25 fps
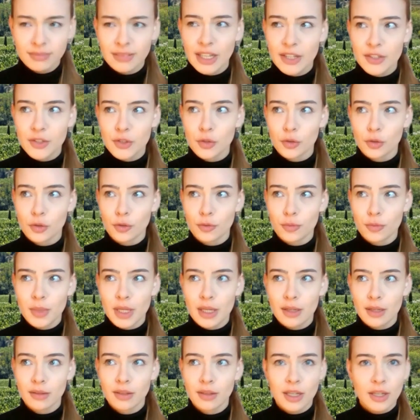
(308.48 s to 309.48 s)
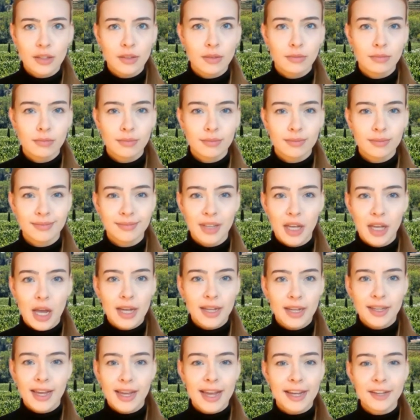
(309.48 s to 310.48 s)
gastronomy.
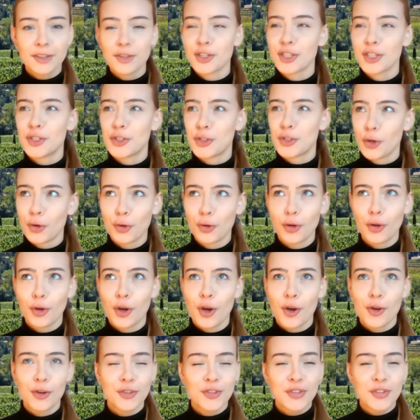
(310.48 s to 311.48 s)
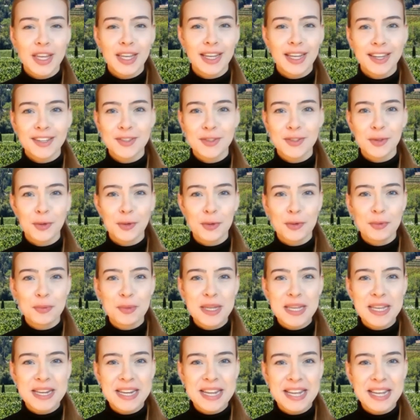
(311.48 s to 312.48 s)
I actually don't know how to say
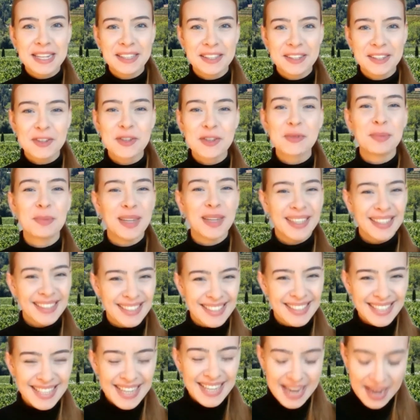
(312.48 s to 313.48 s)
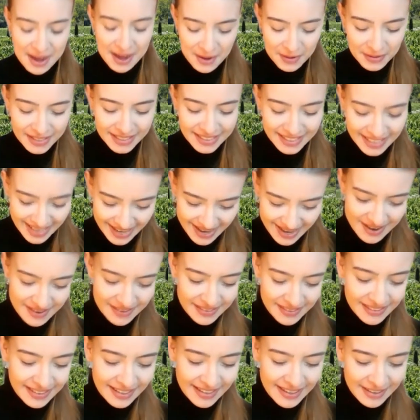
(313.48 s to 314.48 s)
gastronomy in English, but
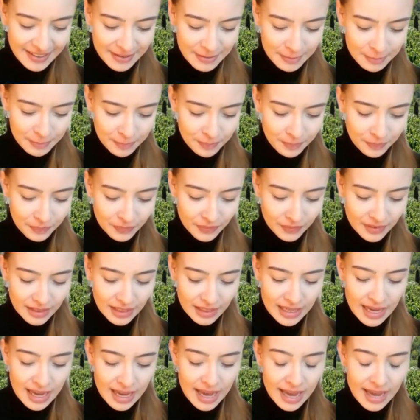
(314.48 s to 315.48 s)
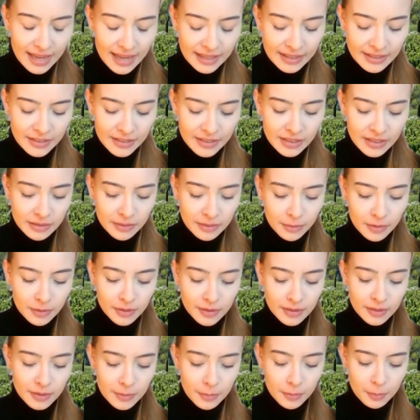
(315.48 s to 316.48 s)
yeah. And
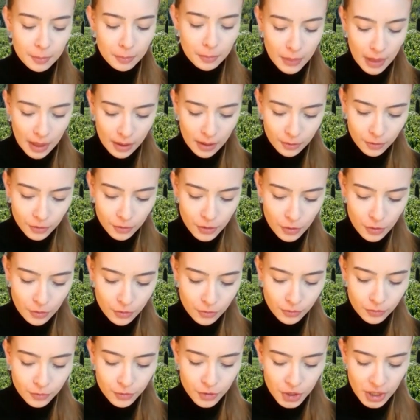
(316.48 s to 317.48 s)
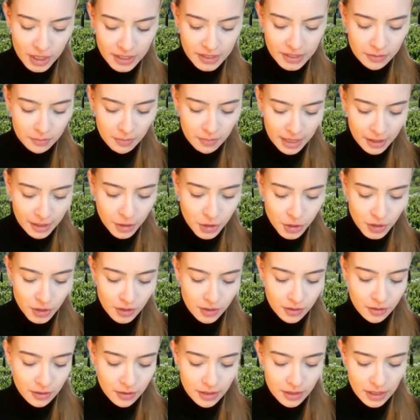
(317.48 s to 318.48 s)
Marco, you just
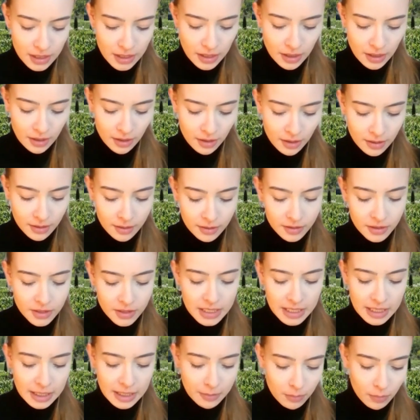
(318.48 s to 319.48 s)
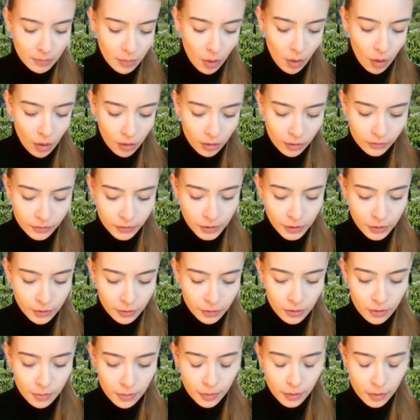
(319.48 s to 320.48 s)
mentioned the team all over
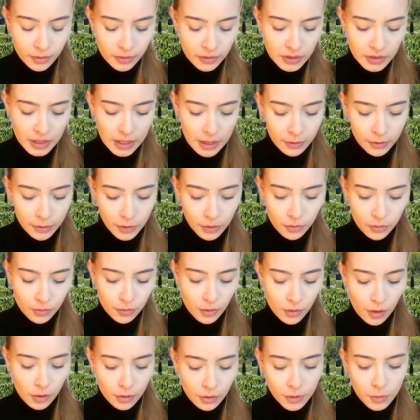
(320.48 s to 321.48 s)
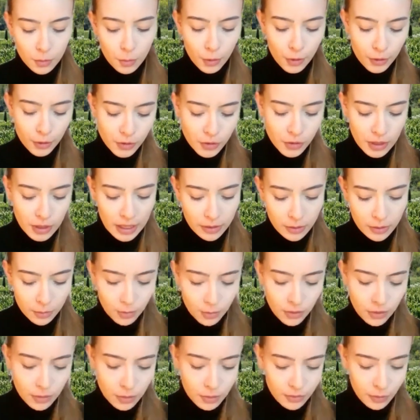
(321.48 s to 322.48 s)
Europe and how you work together
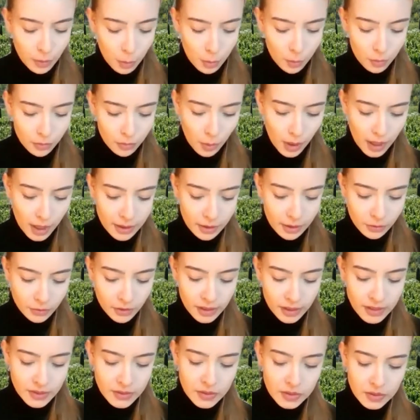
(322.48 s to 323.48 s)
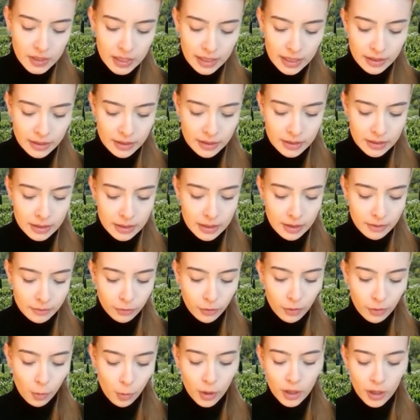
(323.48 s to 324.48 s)
with the wineries. And
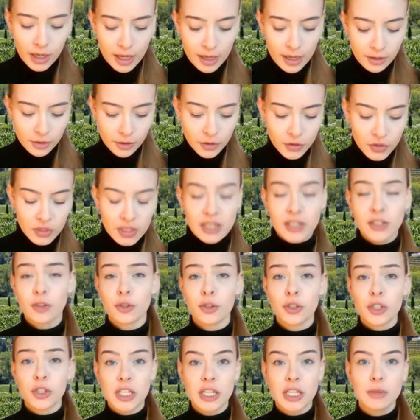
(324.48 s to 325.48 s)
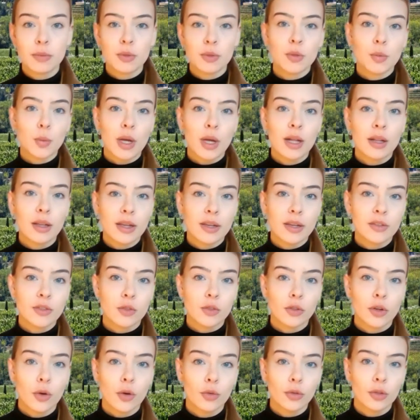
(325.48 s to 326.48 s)
from what I understand, your team as well has
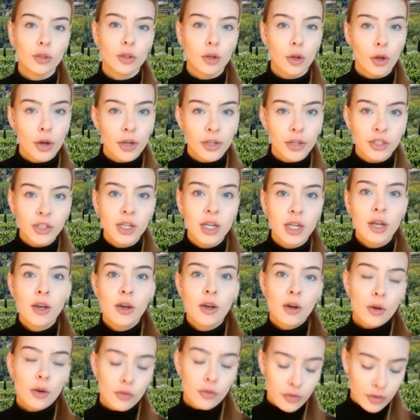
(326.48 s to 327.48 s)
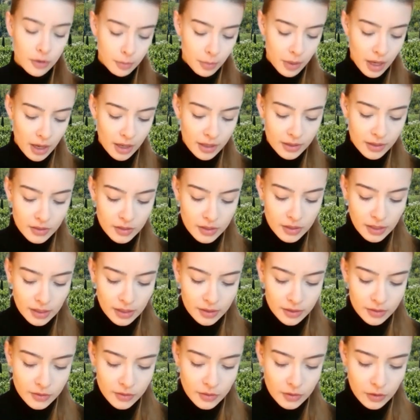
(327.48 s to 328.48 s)
grown a lot over the past
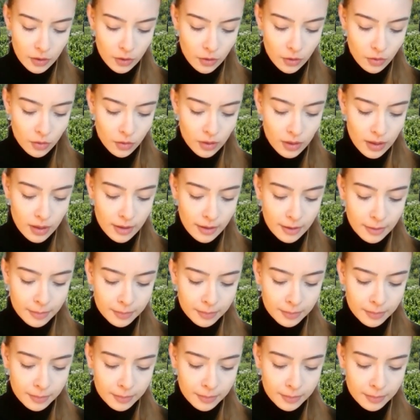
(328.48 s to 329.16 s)
year. So